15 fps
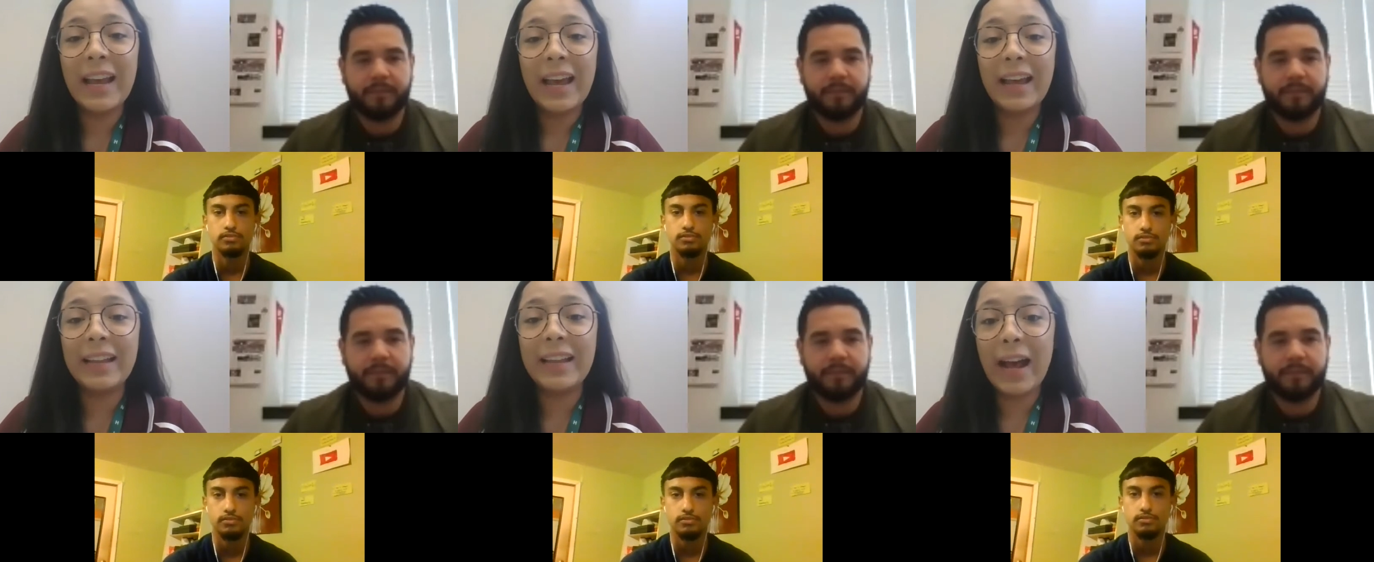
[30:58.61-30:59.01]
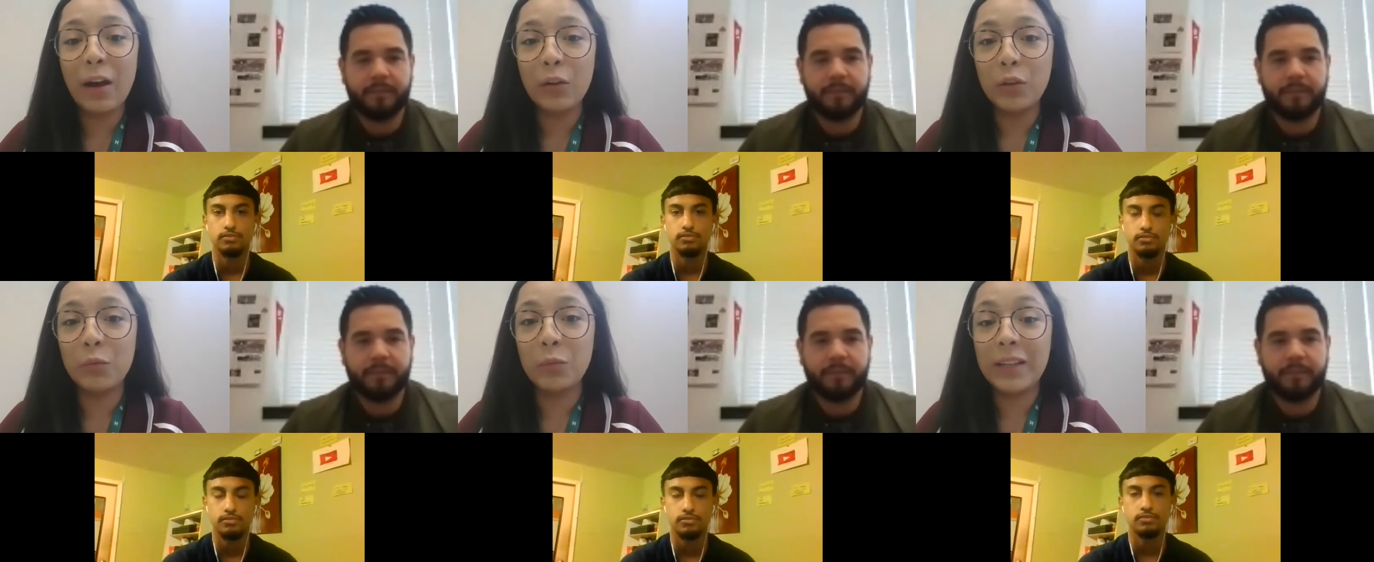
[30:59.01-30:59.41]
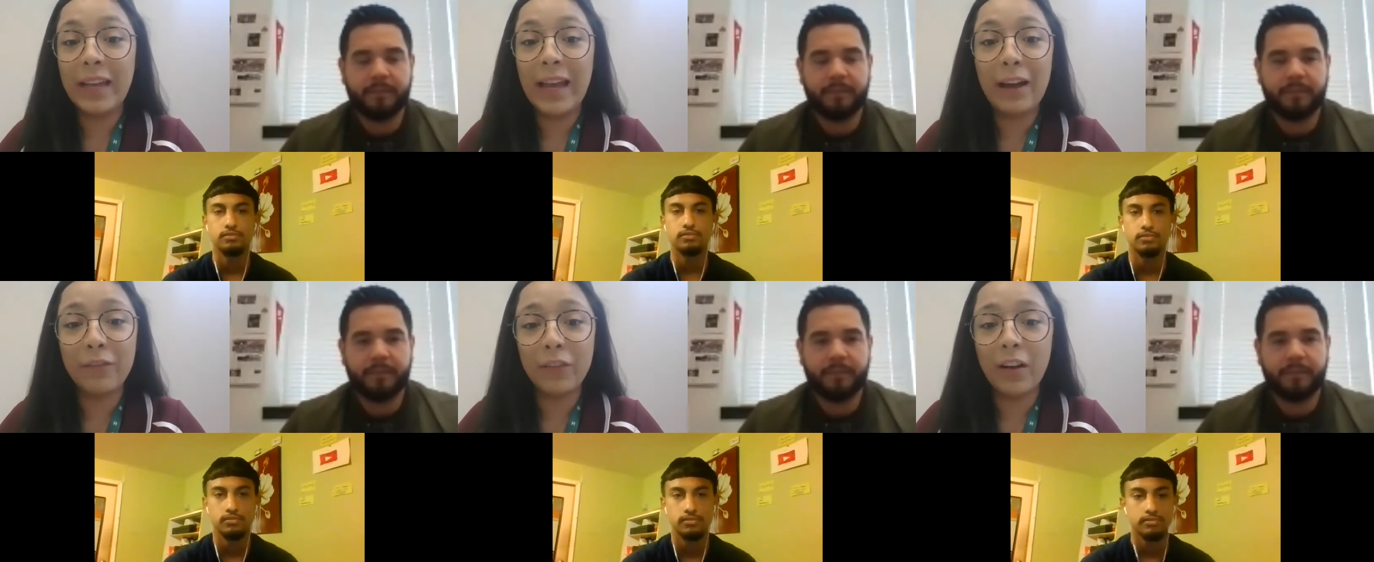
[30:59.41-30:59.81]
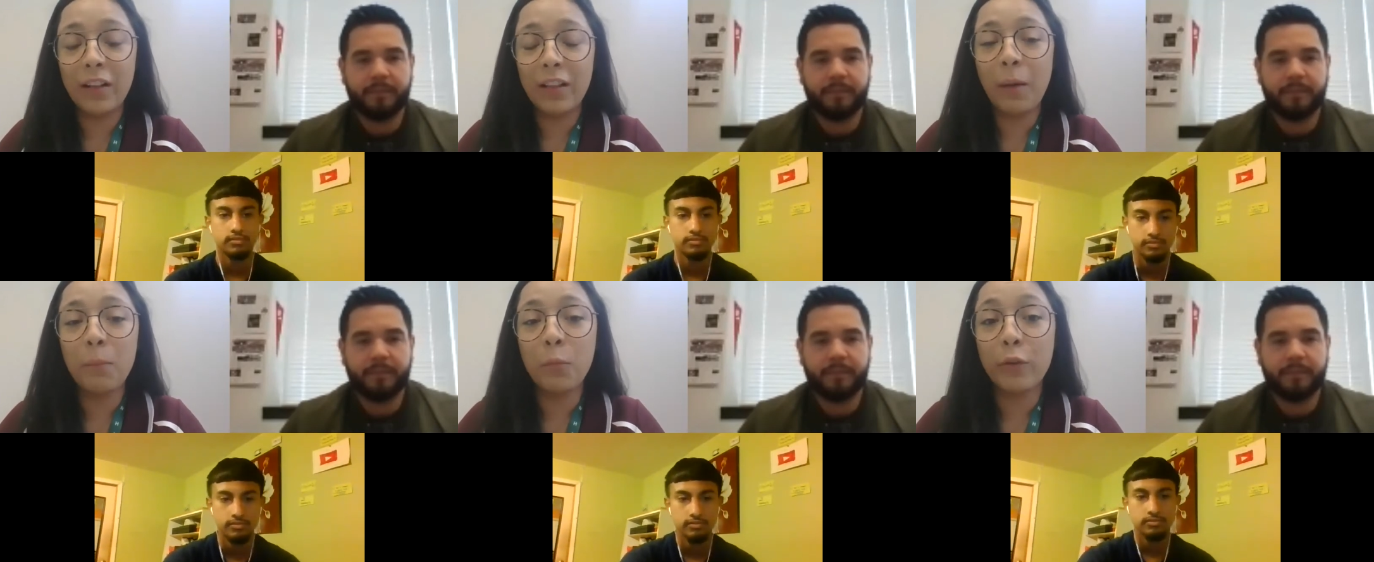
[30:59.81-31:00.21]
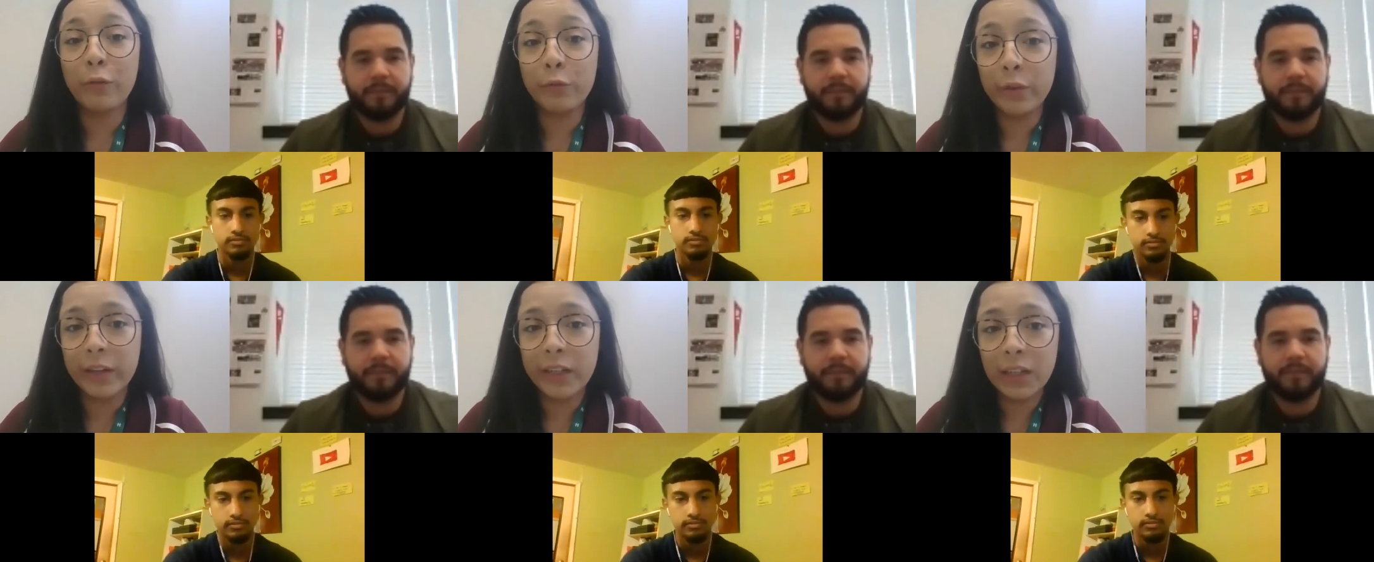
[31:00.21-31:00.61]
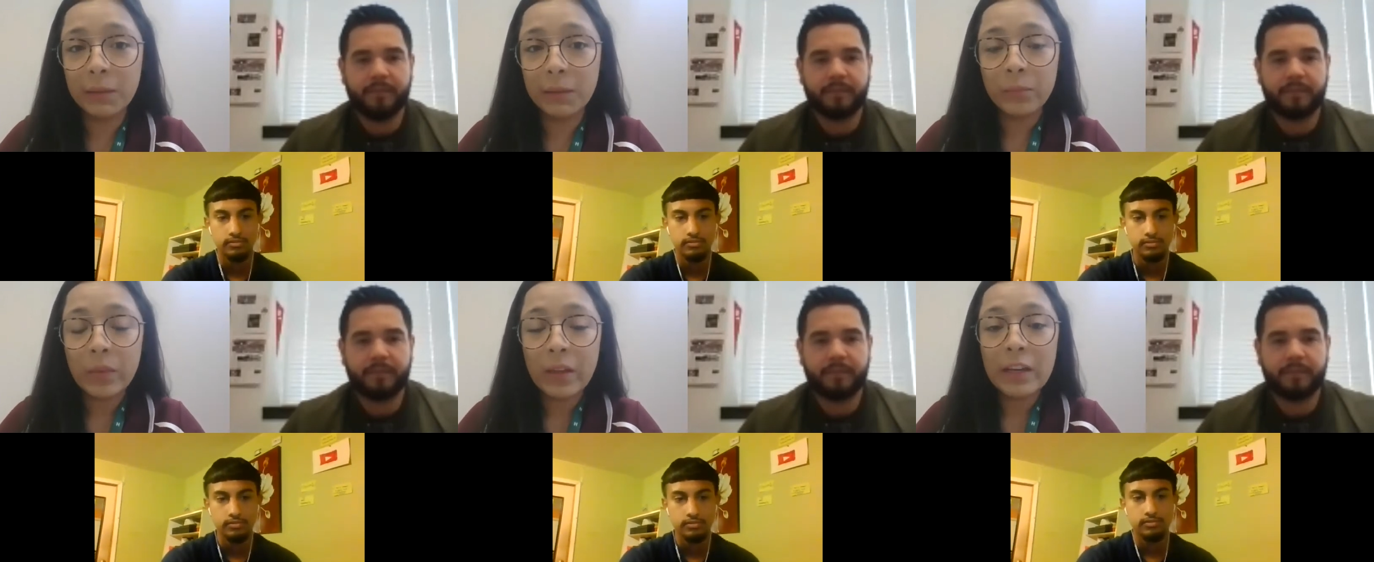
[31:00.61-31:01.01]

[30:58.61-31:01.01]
Speaker 1: and now you really have a lot more freedom